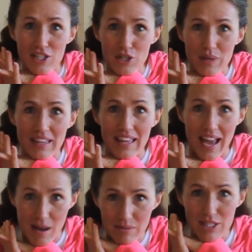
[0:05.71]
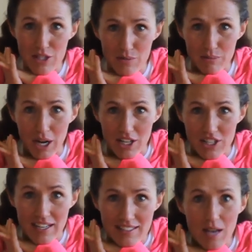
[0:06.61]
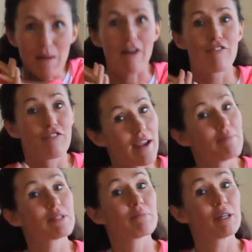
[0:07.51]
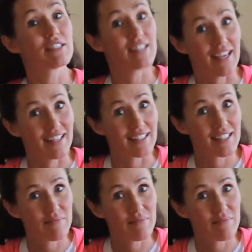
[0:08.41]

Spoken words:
doing the Hamlet Zoom project about frames per second.